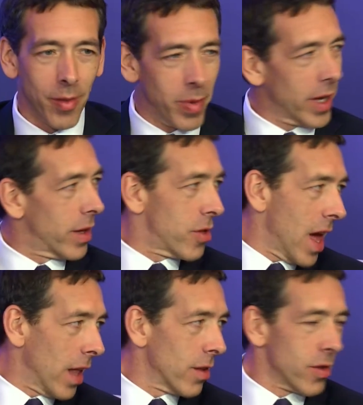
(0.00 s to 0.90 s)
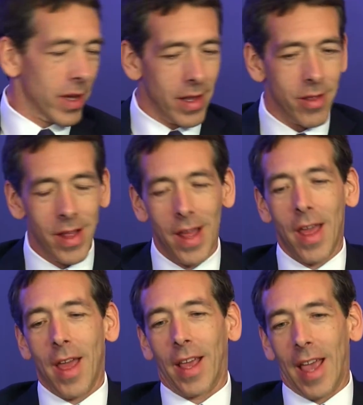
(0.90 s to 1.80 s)
The big challenge is
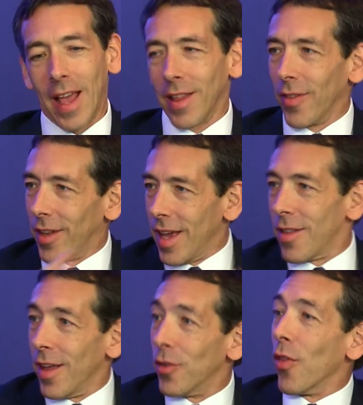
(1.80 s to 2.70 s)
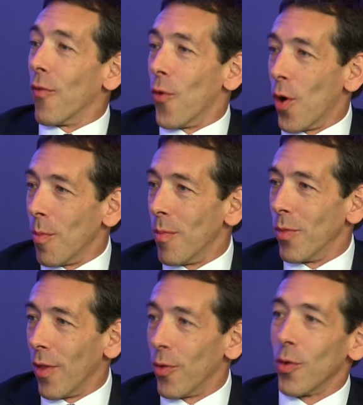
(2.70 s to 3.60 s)
getting the data into the form
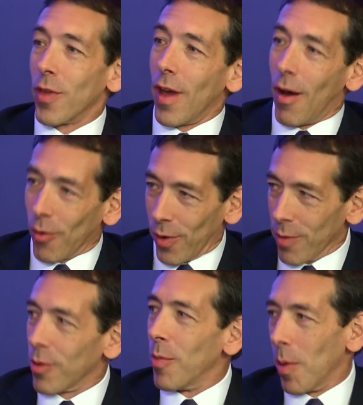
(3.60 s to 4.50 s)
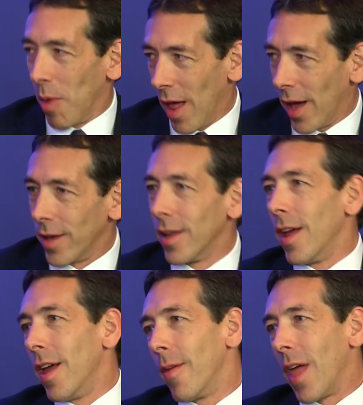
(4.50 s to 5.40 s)
that those algorithms can be applied.
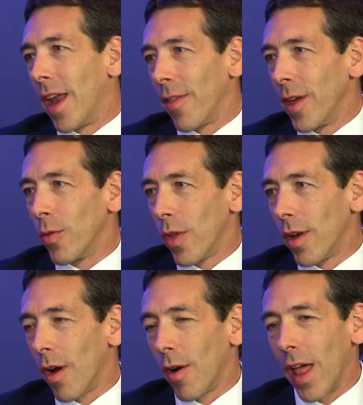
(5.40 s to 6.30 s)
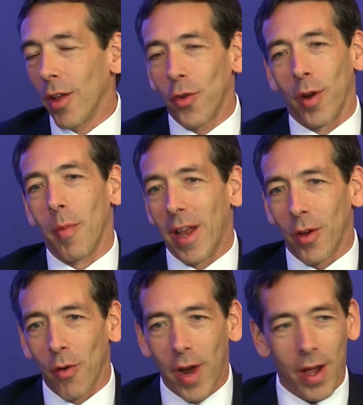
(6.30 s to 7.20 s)
And I think that our electronic
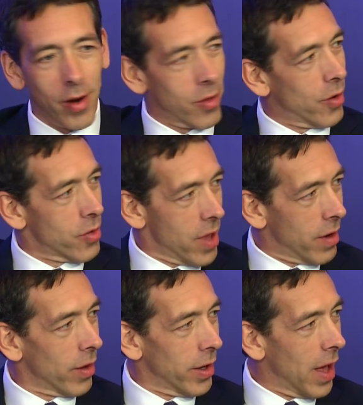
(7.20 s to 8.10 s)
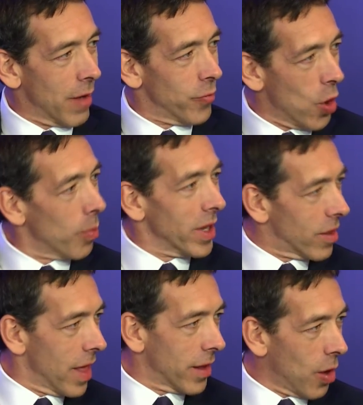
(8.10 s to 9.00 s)
medical records have not been
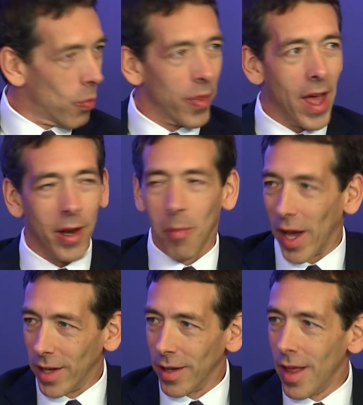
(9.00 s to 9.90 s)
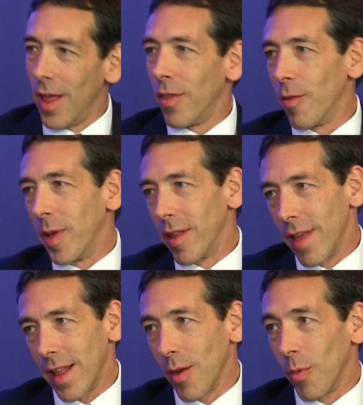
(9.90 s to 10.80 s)
set up with that in mind. They've been
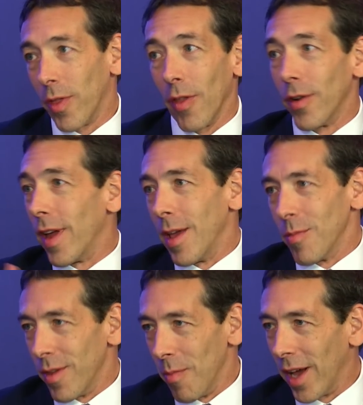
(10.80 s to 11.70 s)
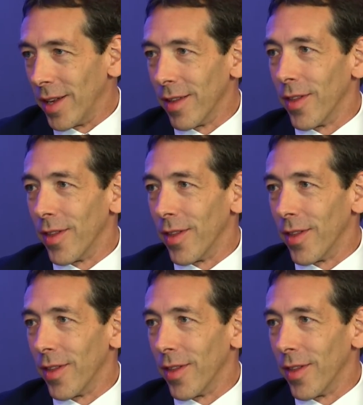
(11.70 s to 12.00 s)
set up with other aims in mind.